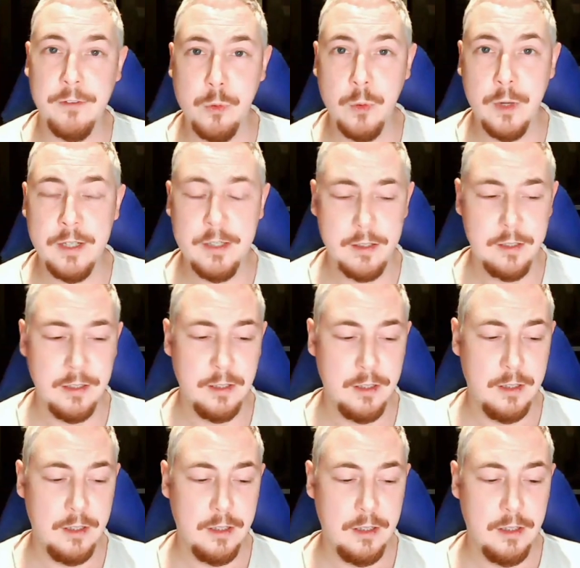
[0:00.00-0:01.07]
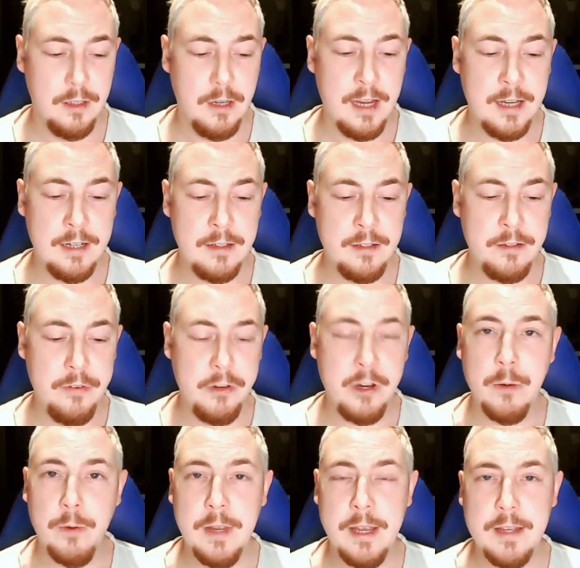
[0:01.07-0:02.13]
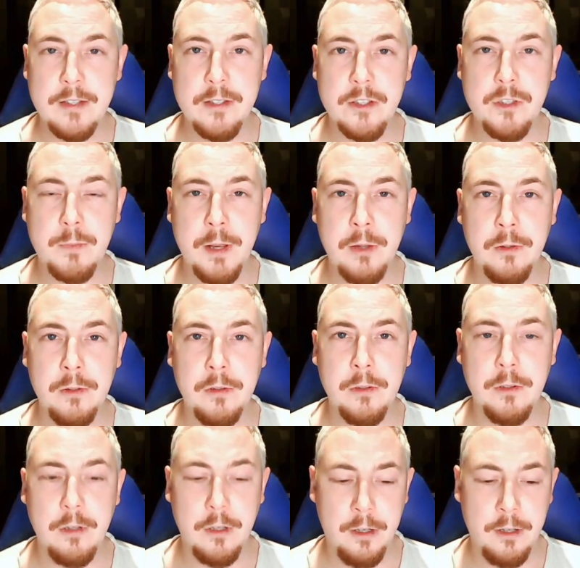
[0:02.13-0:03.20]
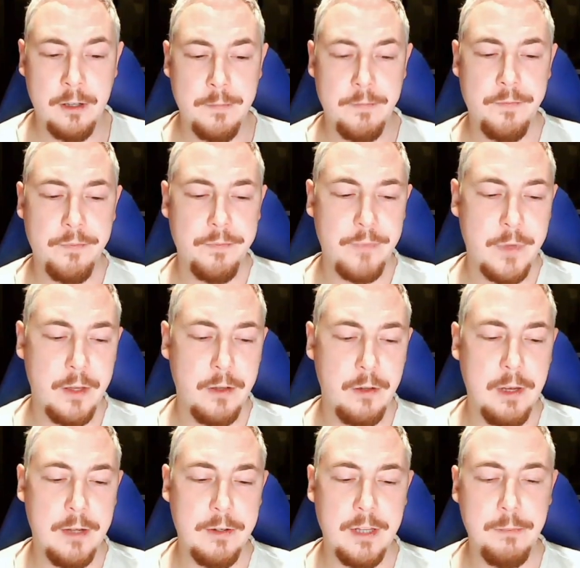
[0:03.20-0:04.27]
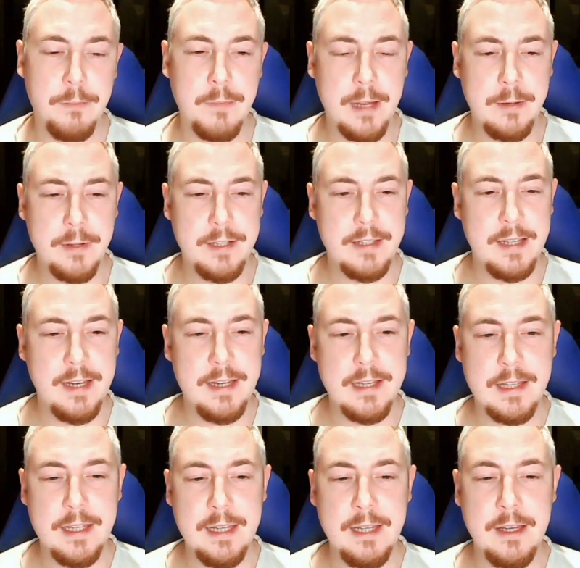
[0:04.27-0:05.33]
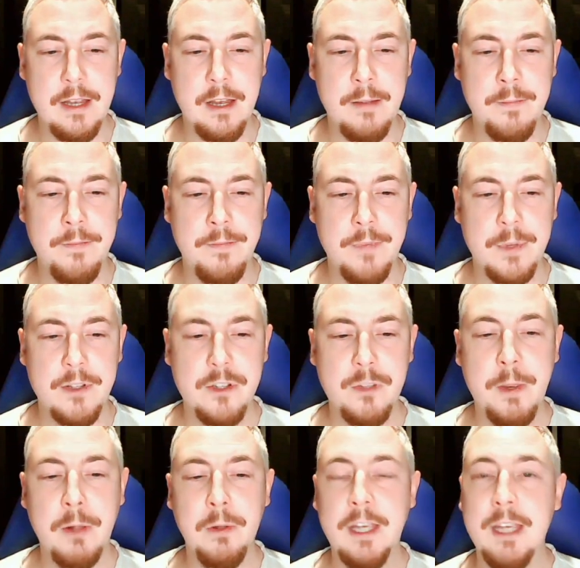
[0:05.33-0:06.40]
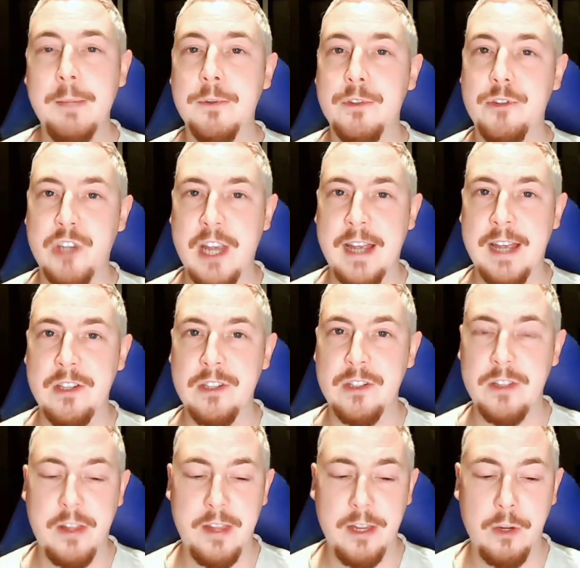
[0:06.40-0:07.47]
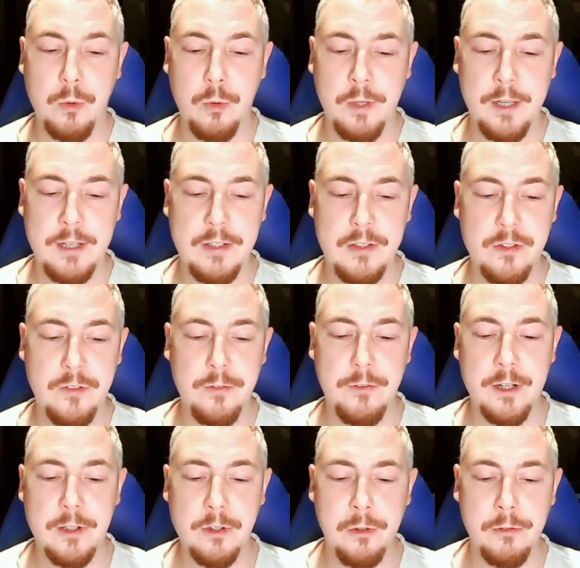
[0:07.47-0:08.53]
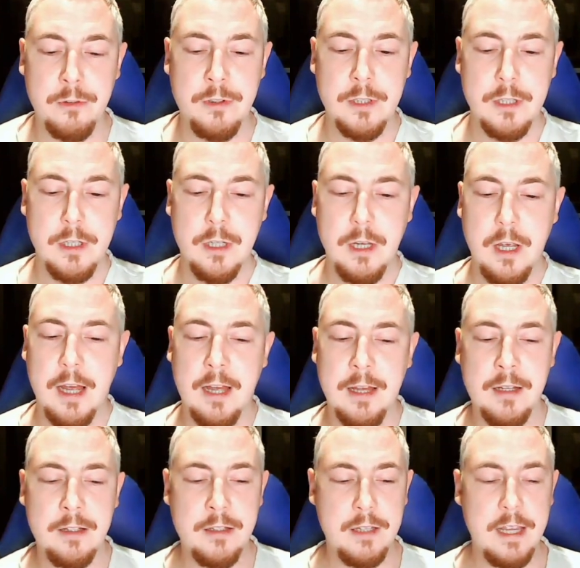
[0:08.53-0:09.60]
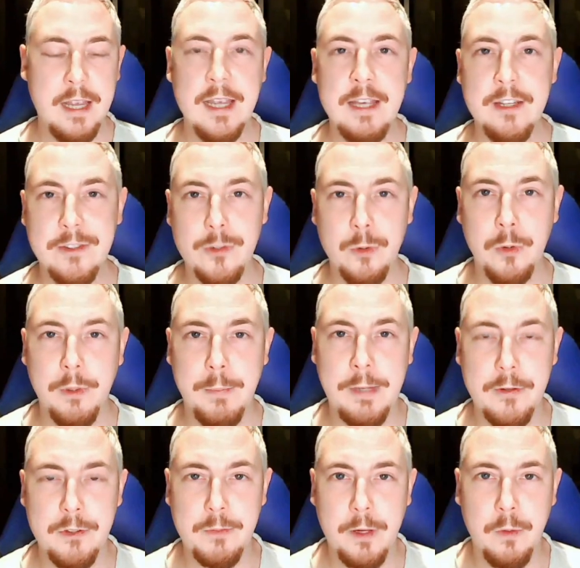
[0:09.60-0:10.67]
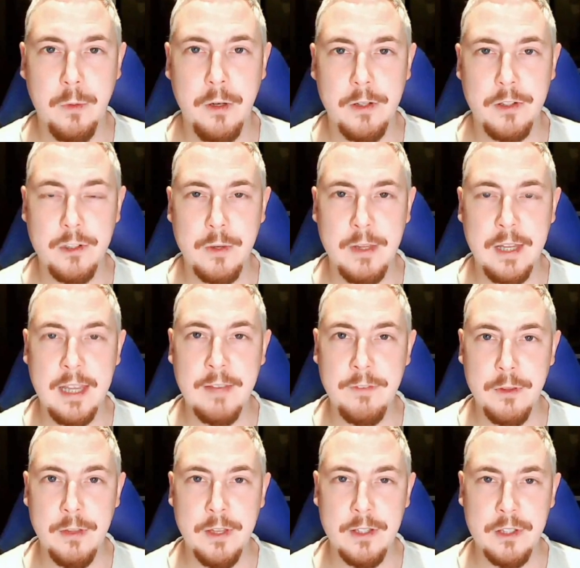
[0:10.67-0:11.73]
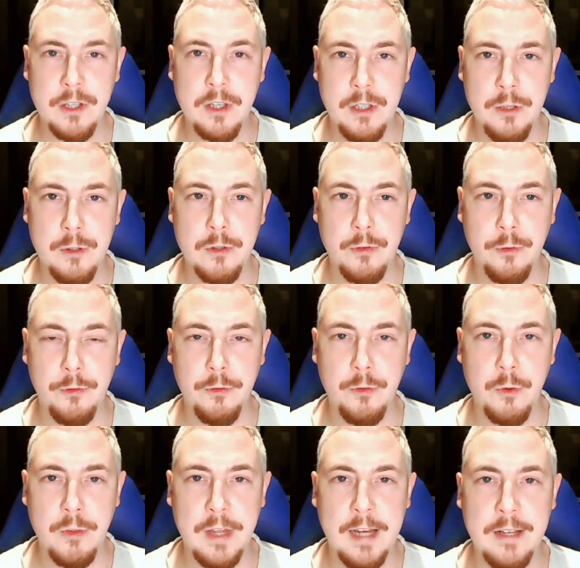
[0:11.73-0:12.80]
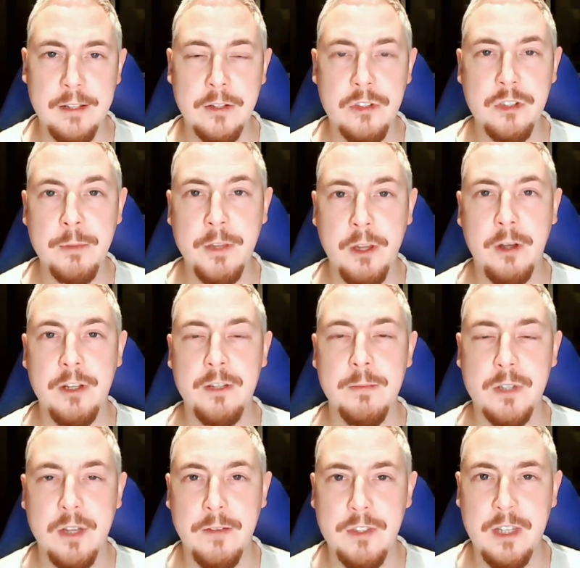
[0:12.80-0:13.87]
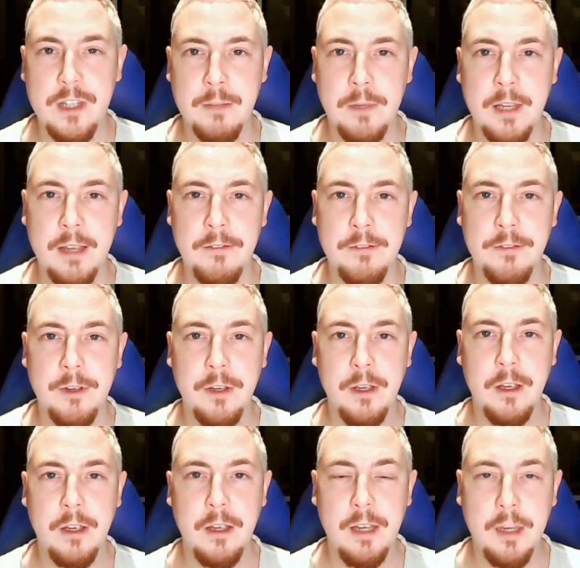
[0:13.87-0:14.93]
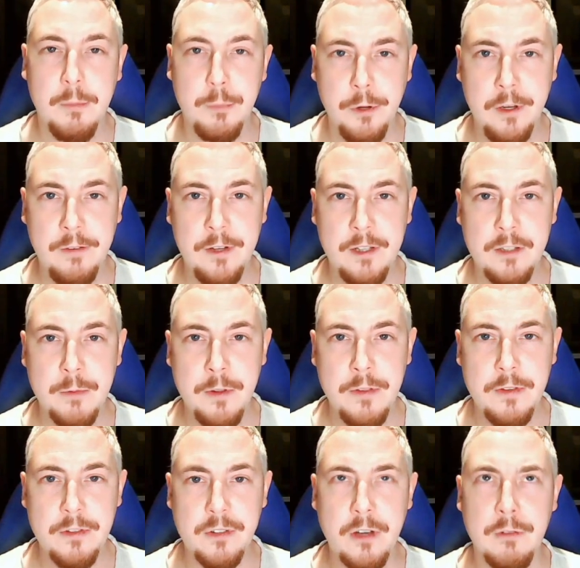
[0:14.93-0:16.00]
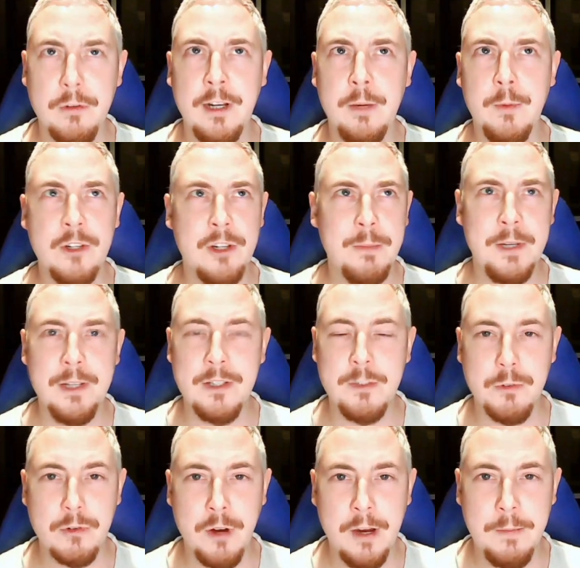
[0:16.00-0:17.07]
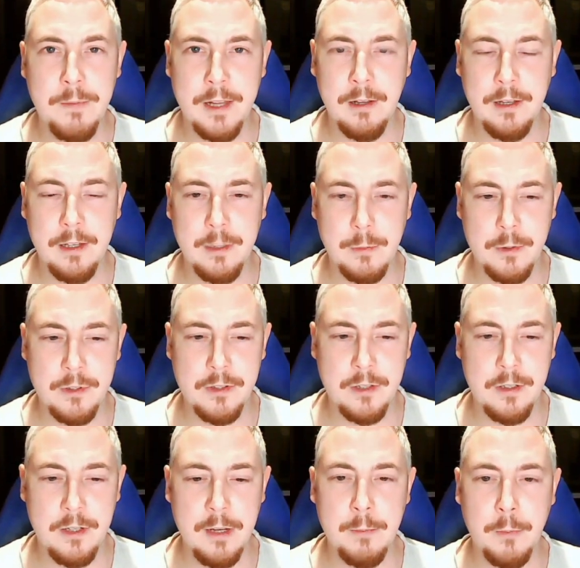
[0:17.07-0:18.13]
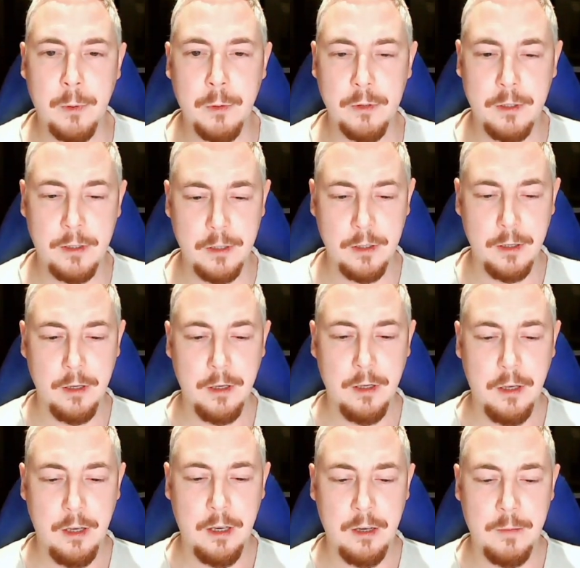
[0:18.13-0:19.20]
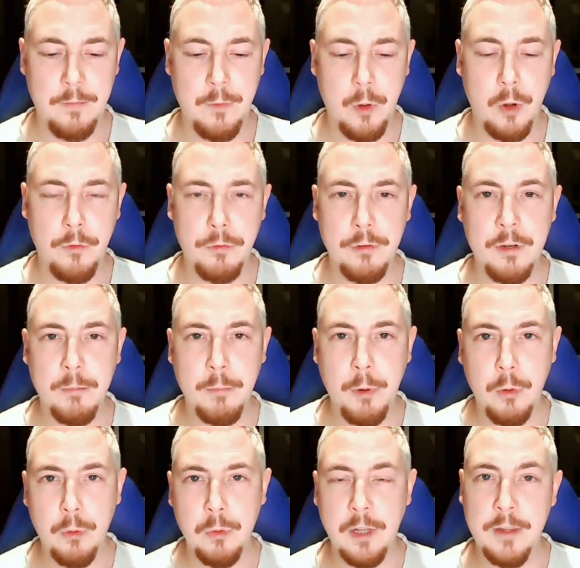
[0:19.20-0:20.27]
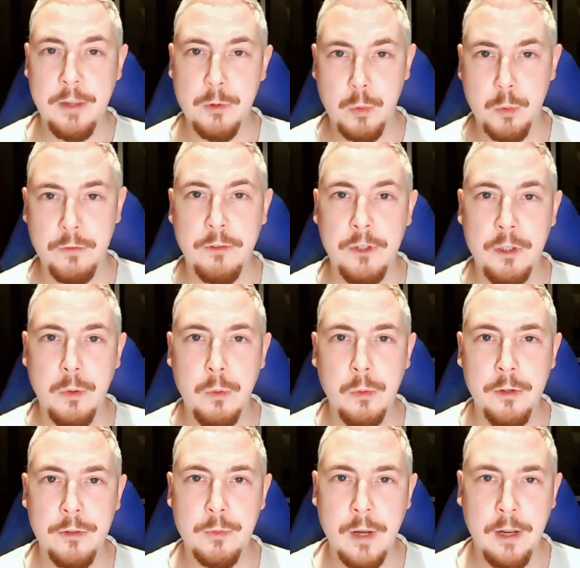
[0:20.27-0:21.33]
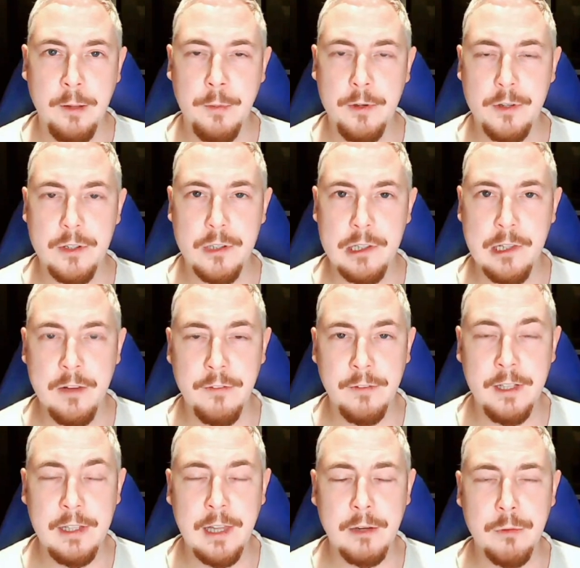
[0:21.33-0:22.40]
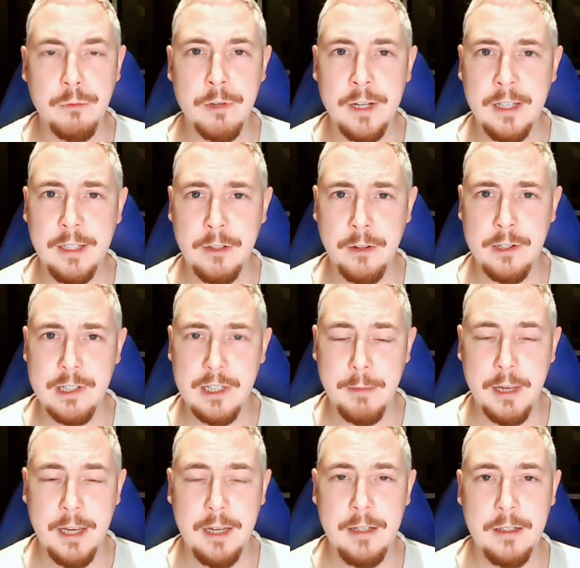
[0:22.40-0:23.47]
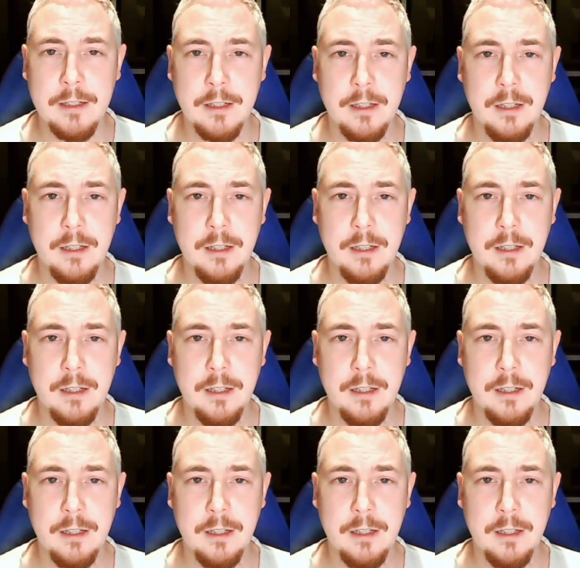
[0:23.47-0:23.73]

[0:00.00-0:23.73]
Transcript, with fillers: quid and you know it's a spell. Um, how do they how do they say it? it's the um, spellkeeper's chest that they call this Freya's Cauldron, and it is all about spell work. So they give you things that are useful for that, and some of the items I've seen them give in previous months. I really wish I'd been subscribed then. Like there was an Imbolc um, offering bowl, and there was one for Yule as well, which is lovely, like really nicely made.